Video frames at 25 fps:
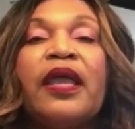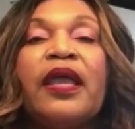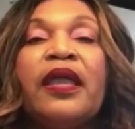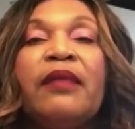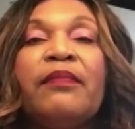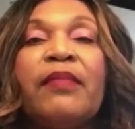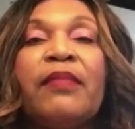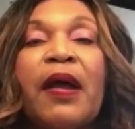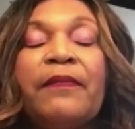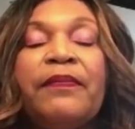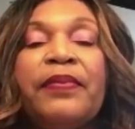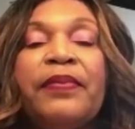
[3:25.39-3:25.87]

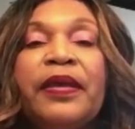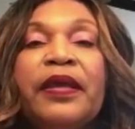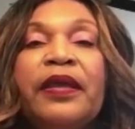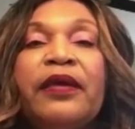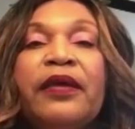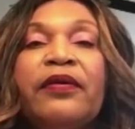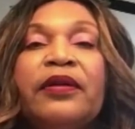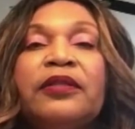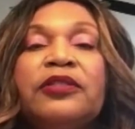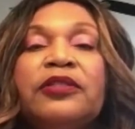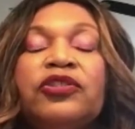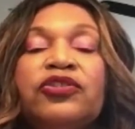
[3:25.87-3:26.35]
And my
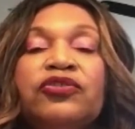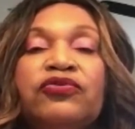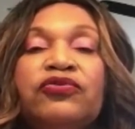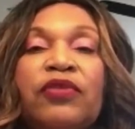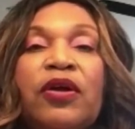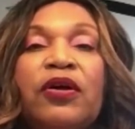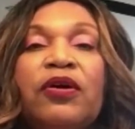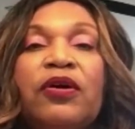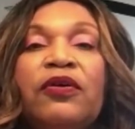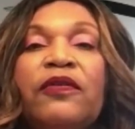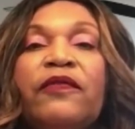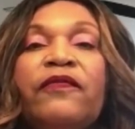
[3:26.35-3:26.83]
parents
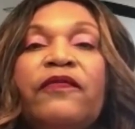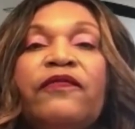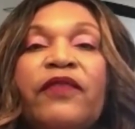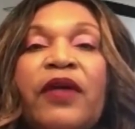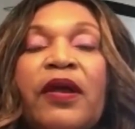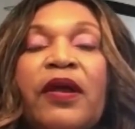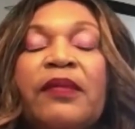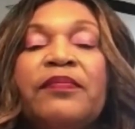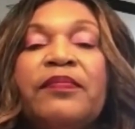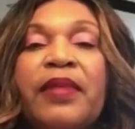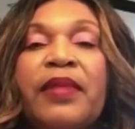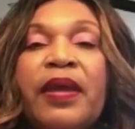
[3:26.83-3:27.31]
drove
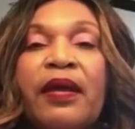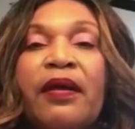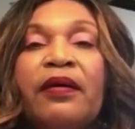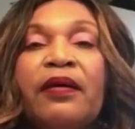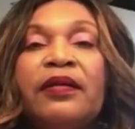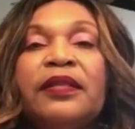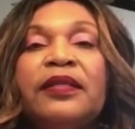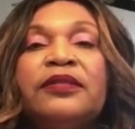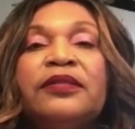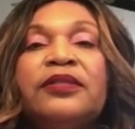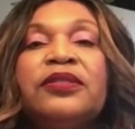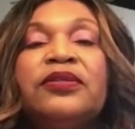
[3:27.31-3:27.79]
from
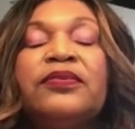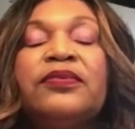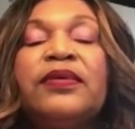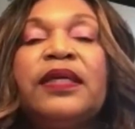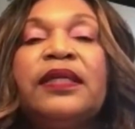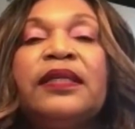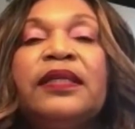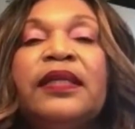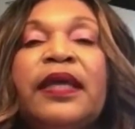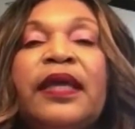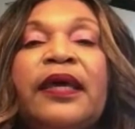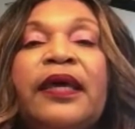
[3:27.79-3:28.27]
Maryland to
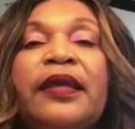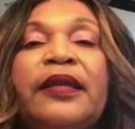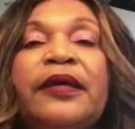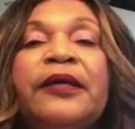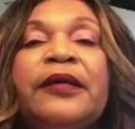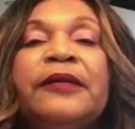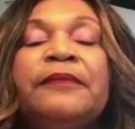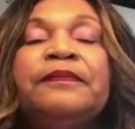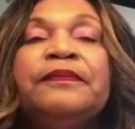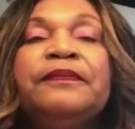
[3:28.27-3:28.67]
Atlanta.